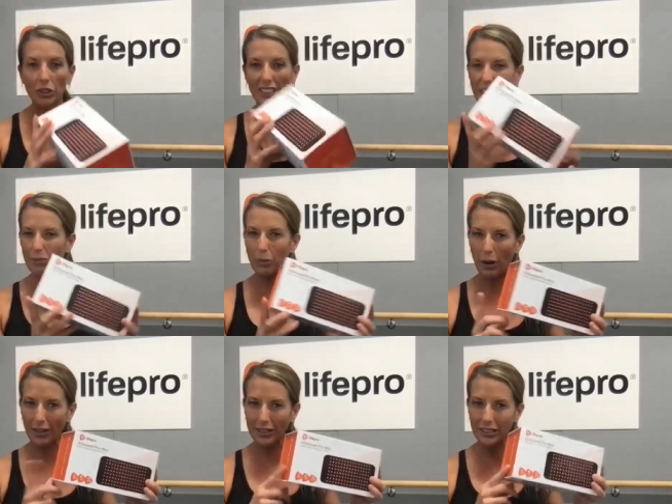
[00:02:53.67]
Keep the
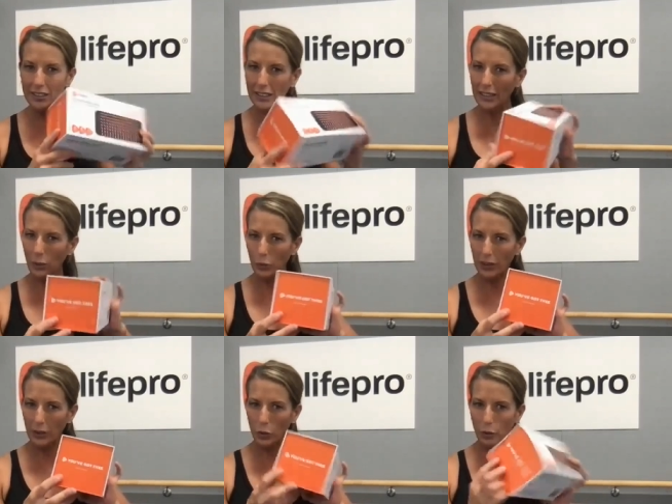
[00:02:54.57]
box. It's like a
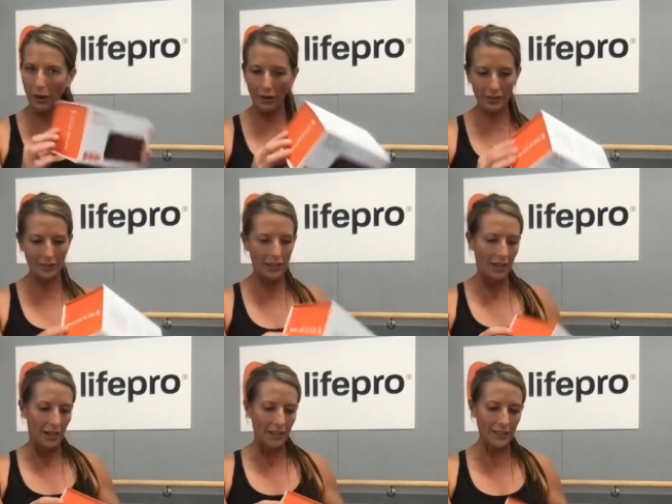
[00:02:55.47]
really cool box.
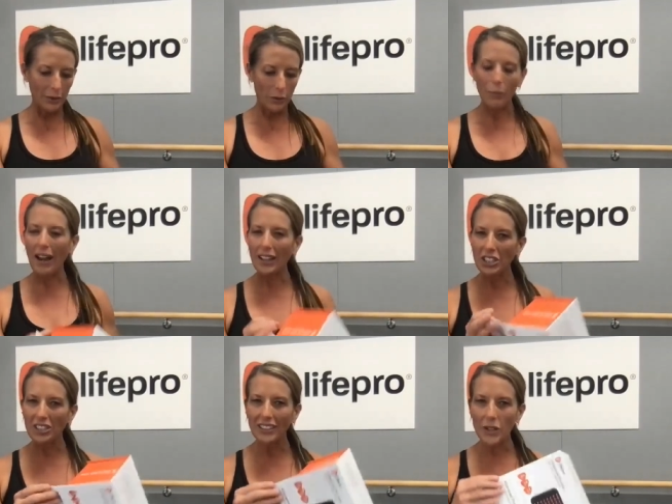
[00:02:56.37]
I'll tell you what,
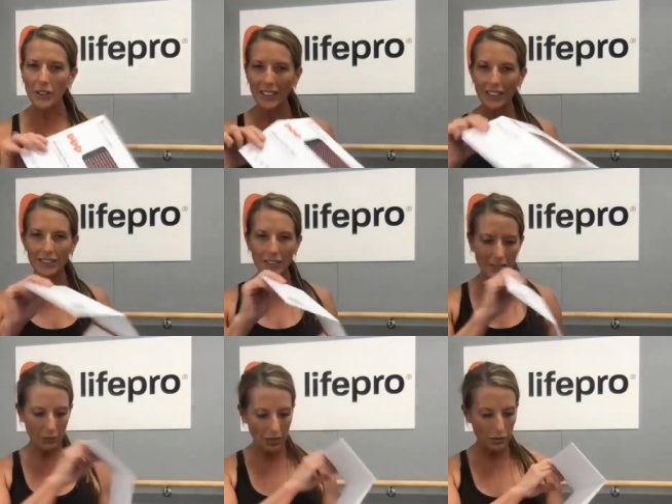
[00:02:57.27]
packaging nowadays,
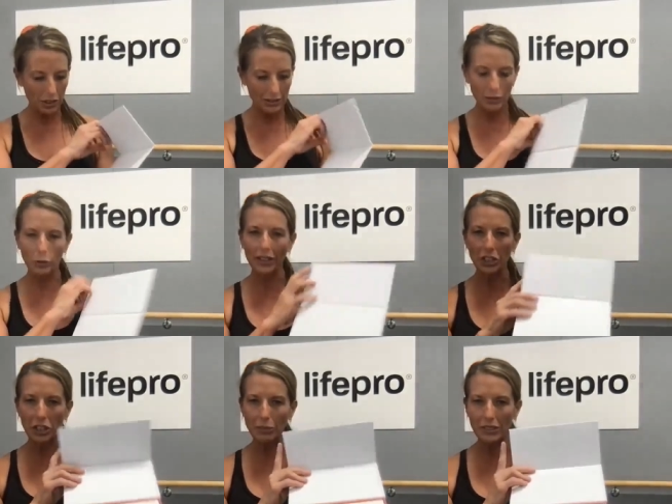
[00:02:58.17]
sometimes you get some really
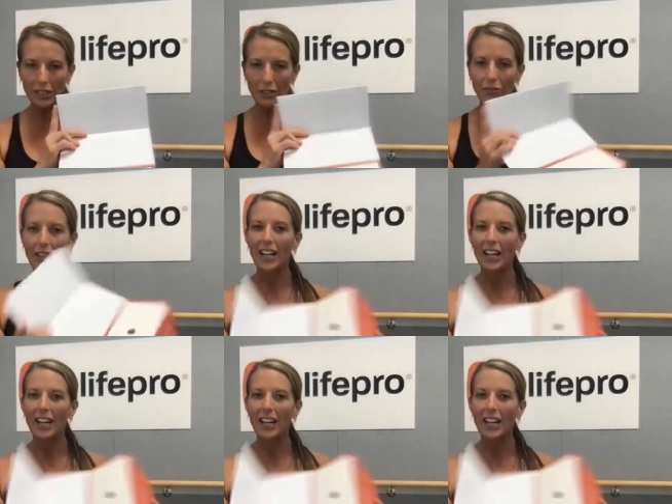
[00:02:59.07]
cheap stuff.